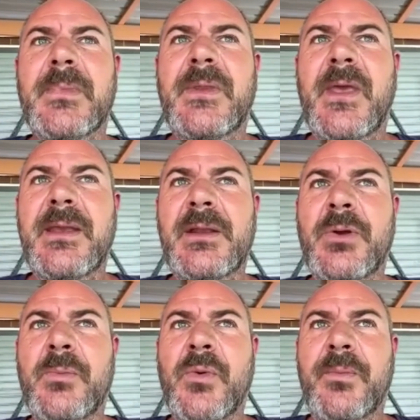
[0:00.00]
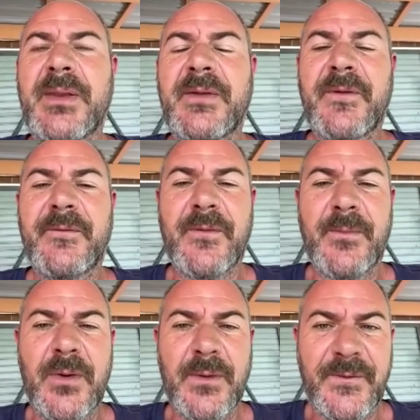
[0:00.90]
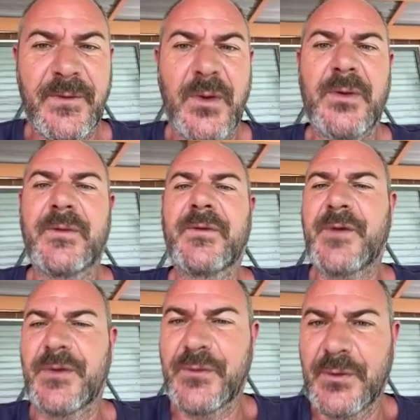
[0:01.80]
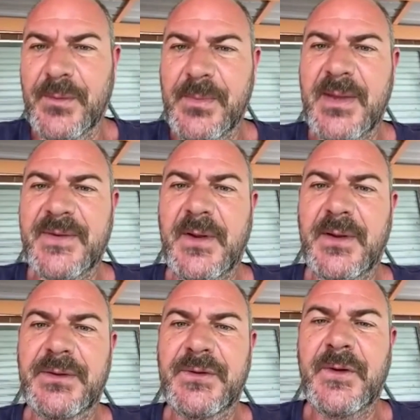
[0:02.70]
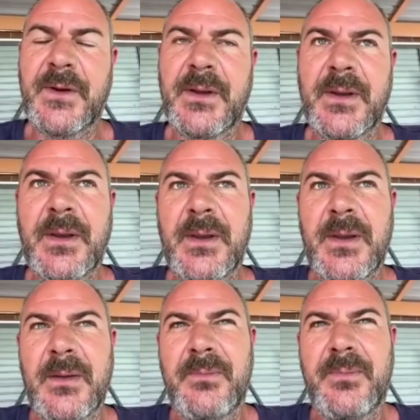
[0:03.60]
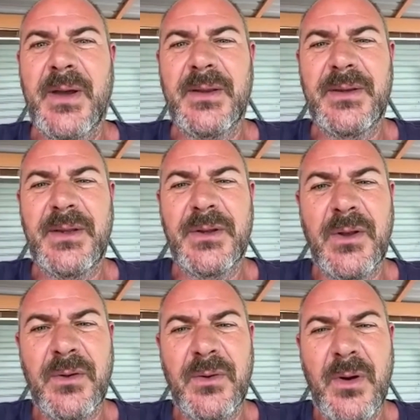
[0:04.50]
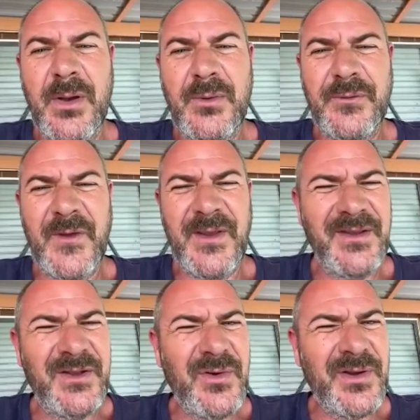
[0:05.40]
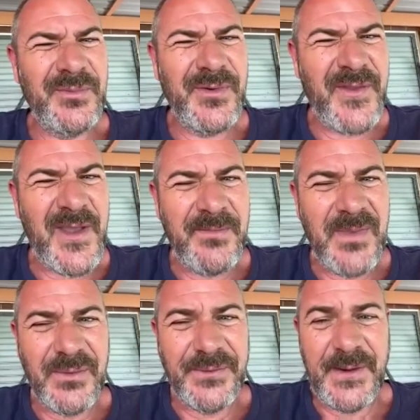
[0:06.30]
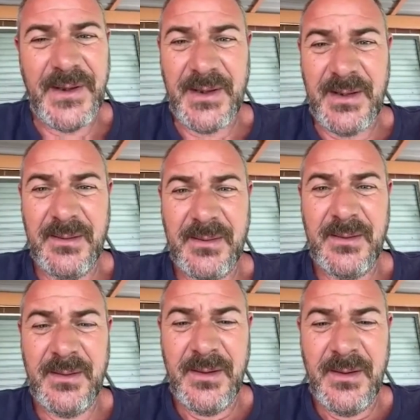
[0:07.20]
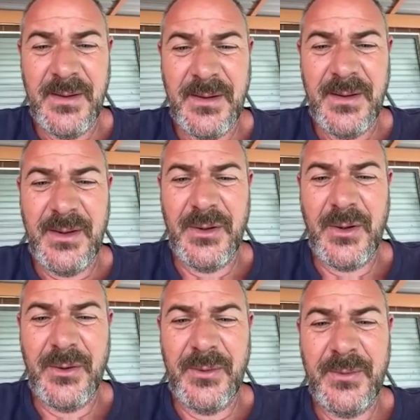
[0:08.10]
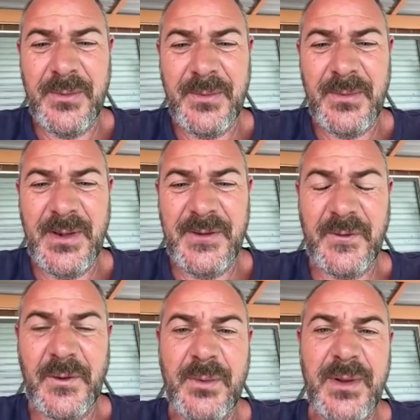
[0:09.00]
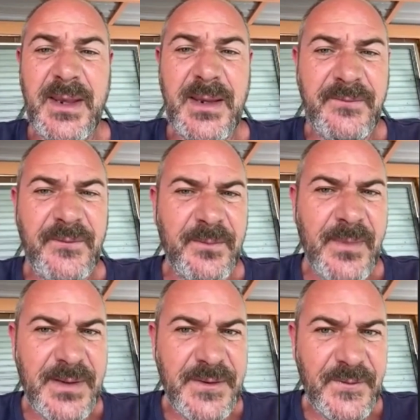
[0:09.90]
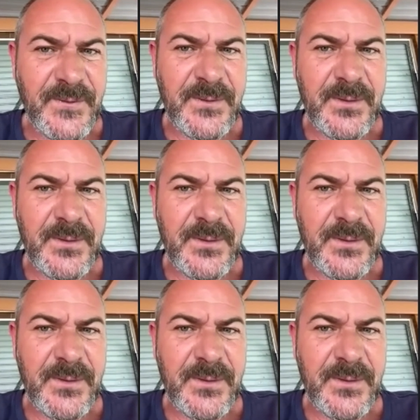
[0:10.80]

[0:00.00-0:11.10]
They get a lot more benefit from hot stones, gentler massage. But, you know, I also integrate it with MLD. You know, let's lower the inflammation.